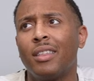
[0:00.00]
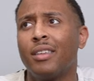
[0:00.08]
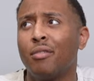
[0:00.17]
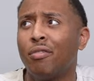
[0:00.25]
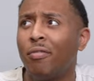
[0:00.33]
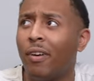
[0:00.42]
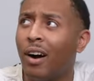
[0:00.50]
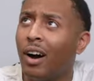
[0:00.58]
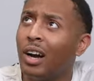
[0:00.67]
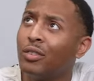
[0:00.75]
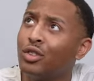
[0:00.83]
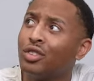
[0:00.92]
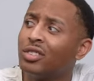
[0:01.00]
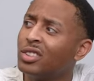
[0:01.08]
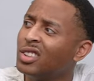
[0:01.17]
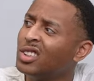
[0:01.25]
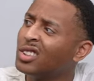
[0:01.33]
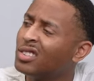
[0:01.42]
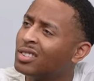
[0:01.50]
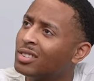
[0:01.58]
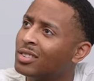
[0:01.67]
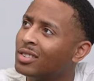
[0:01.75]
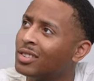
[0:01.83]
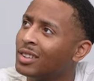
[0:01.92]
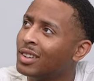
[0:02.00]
think 5 or 6.